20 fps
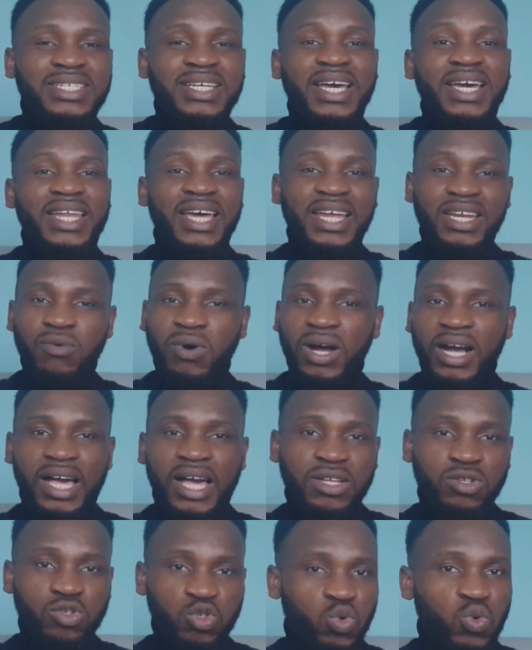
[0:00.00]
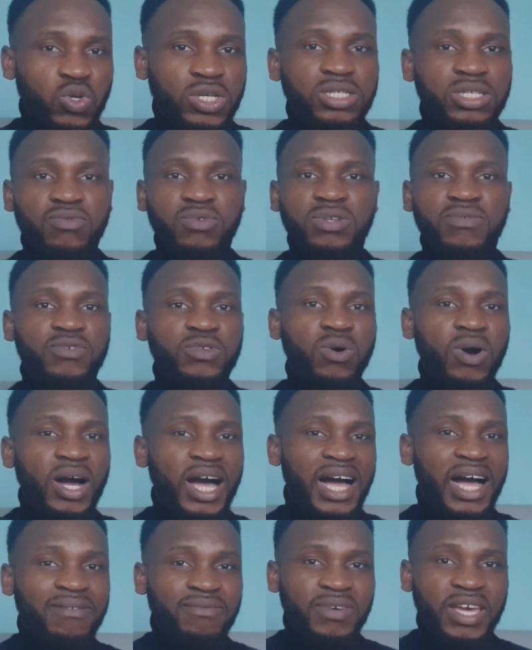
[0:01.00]
and anyone can do it even if you don't
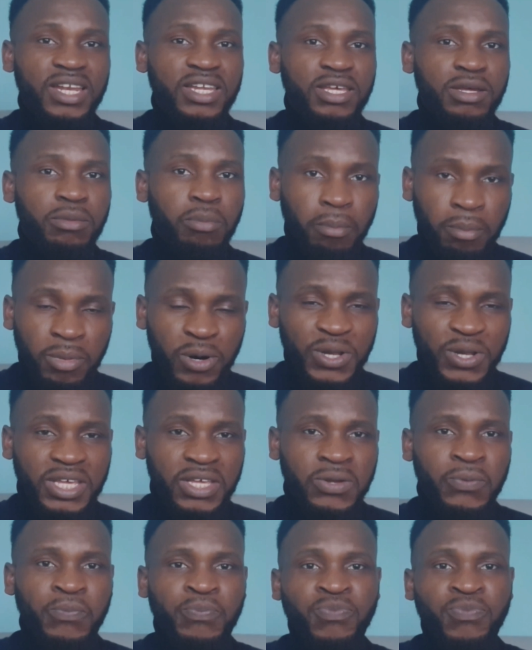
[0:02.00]
have any money.